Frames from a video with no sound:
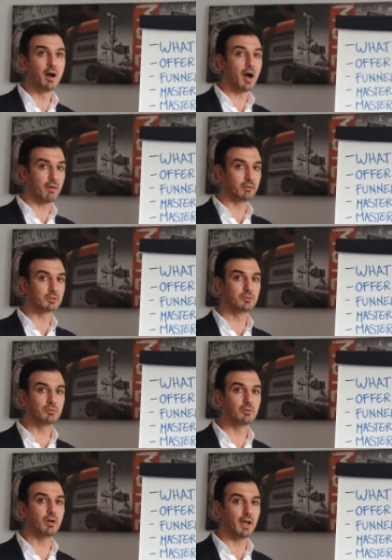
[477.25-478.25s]
I will
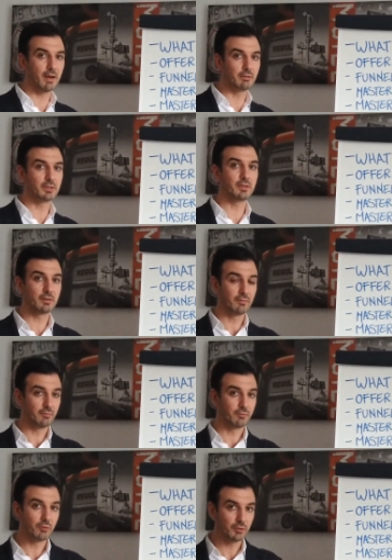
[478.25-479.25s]
do everything
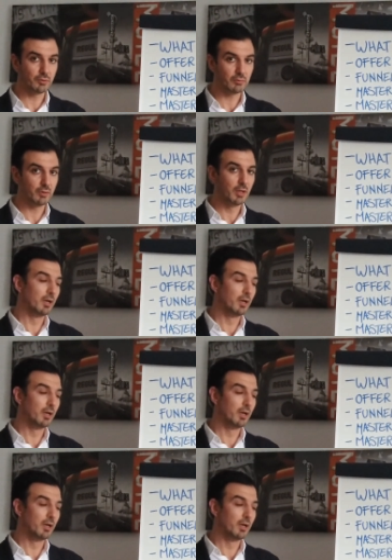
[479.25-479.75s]
for you